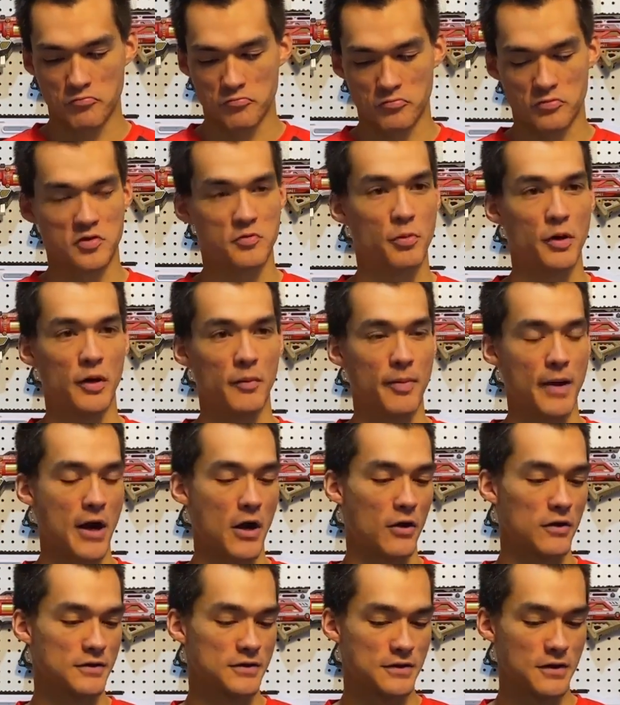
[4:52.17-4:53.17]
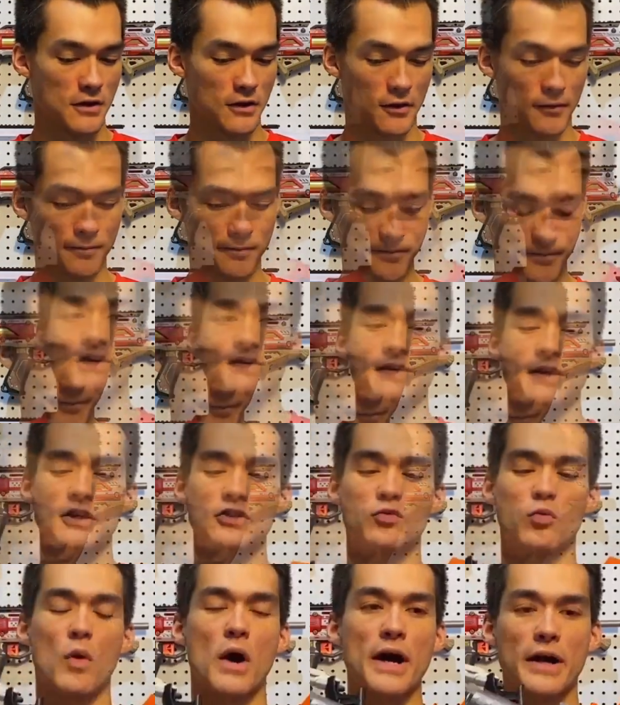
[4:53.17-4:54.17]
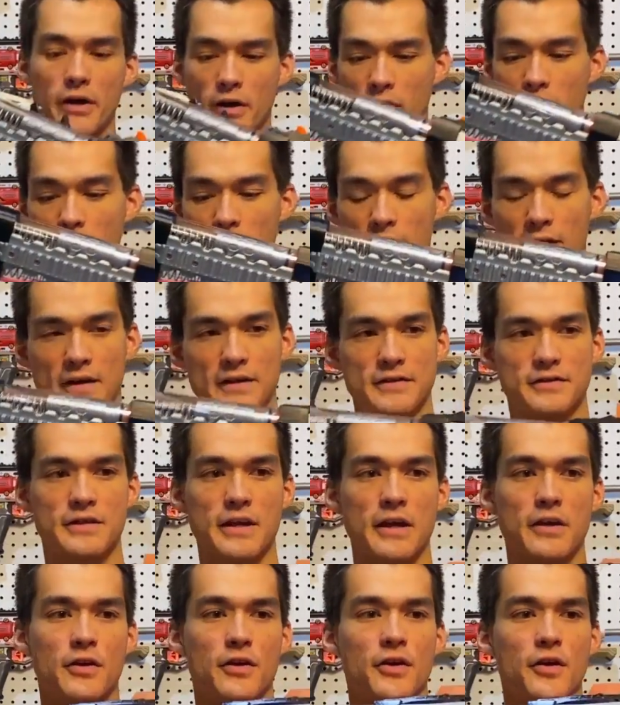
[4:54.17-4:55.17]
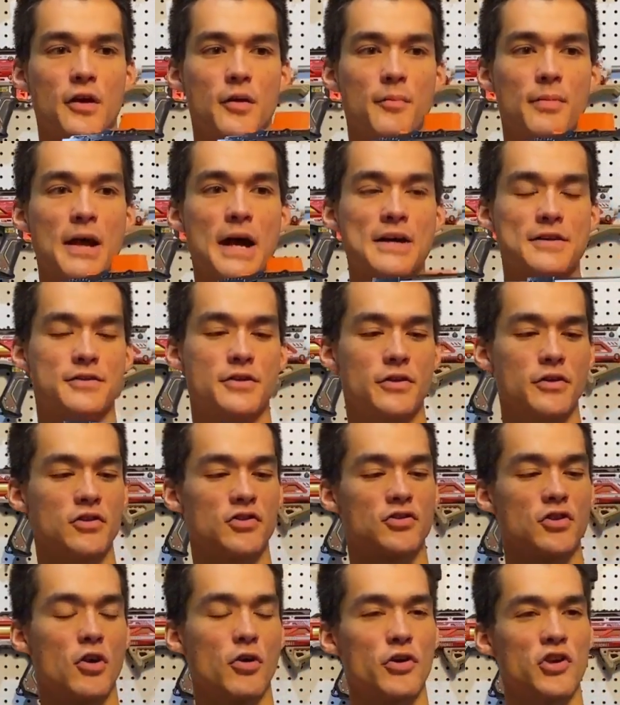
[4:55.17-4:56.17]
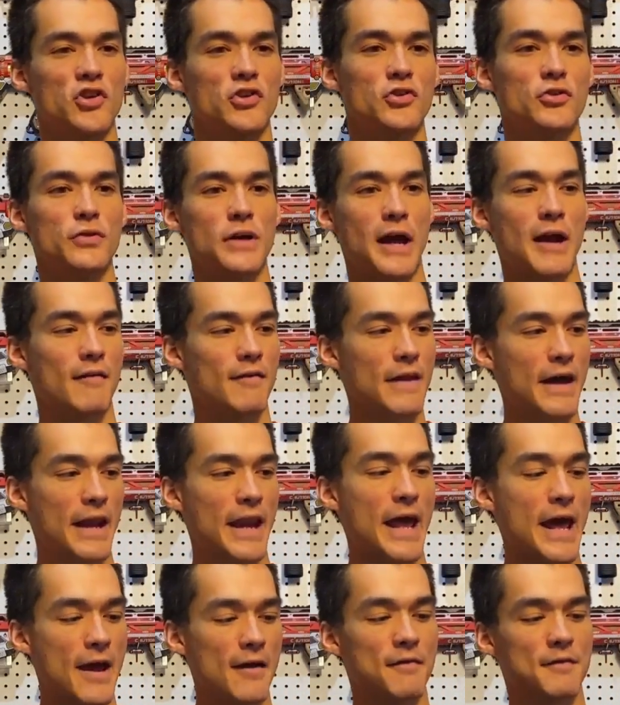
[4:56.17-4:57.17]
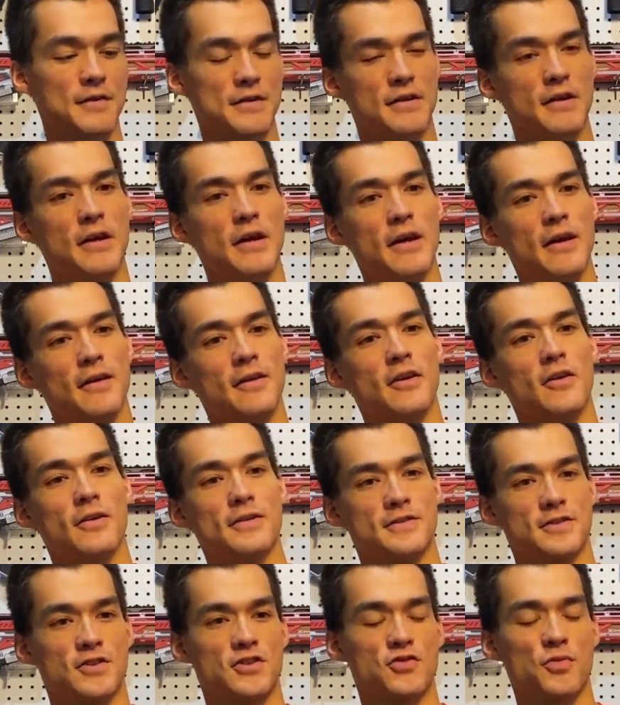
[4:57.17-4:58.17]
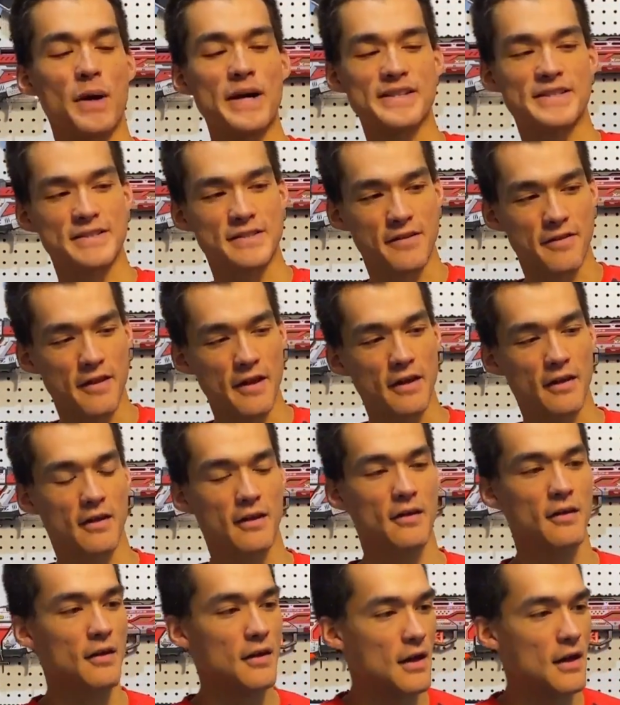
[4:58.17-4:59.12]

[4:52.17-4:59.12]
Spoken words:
spring powered still. It is wider than a standard blaster, so you do have that heft. You know, it's twice as thick.